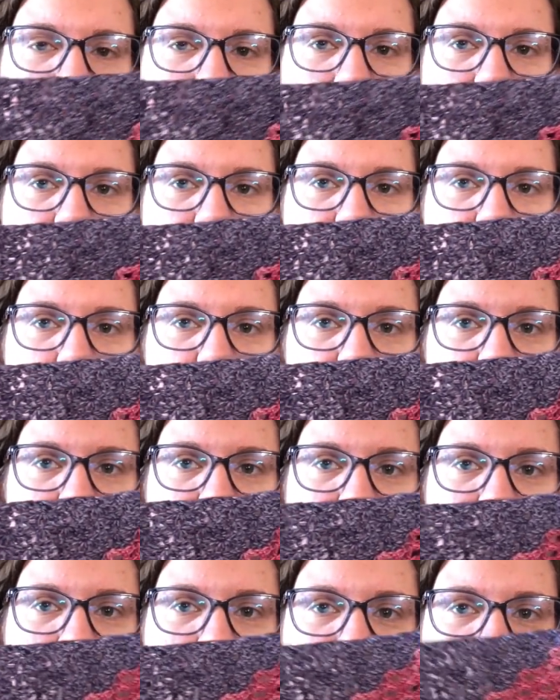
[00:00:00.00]
And some are
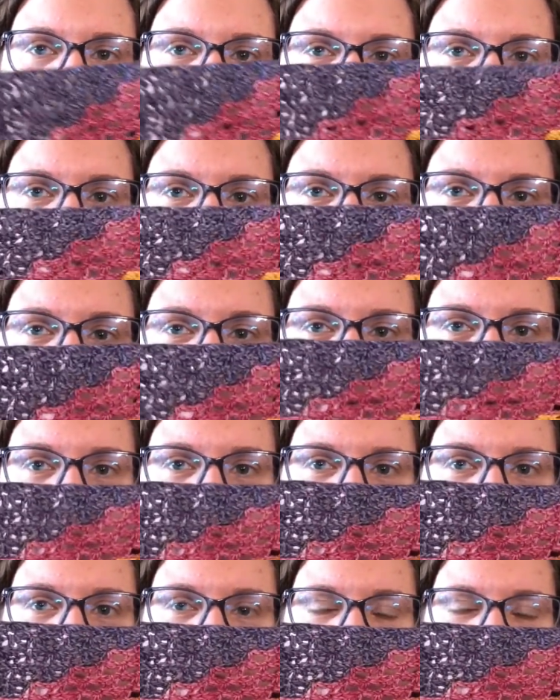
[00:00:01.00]
lacy and some are
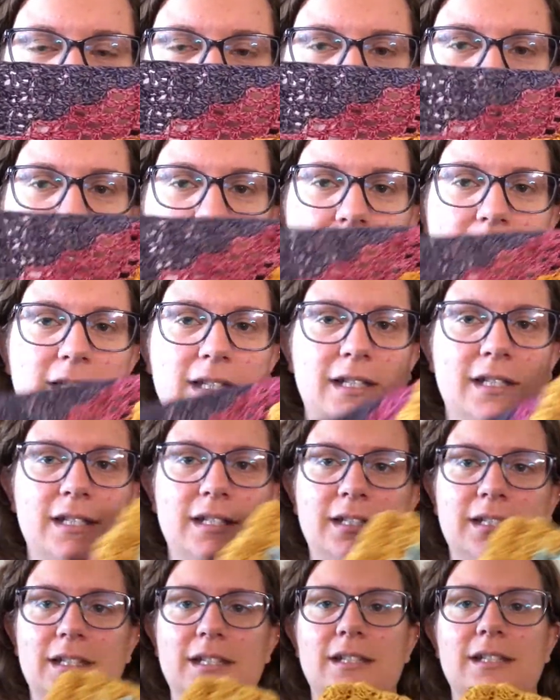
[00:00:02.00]
more
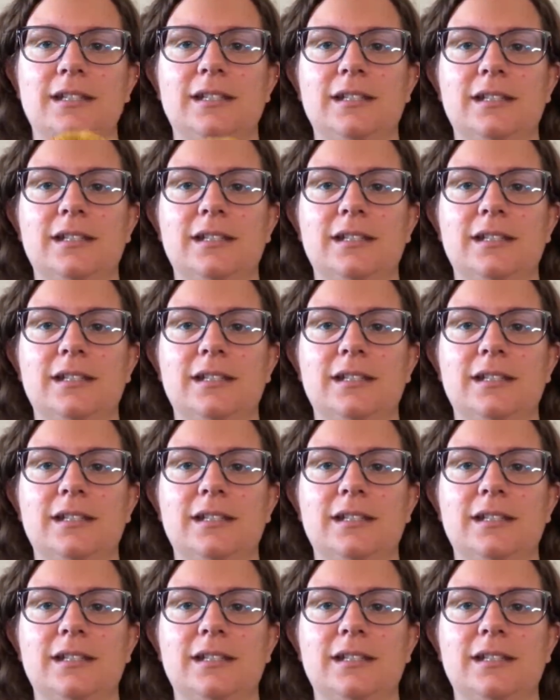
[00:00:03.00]
solid, and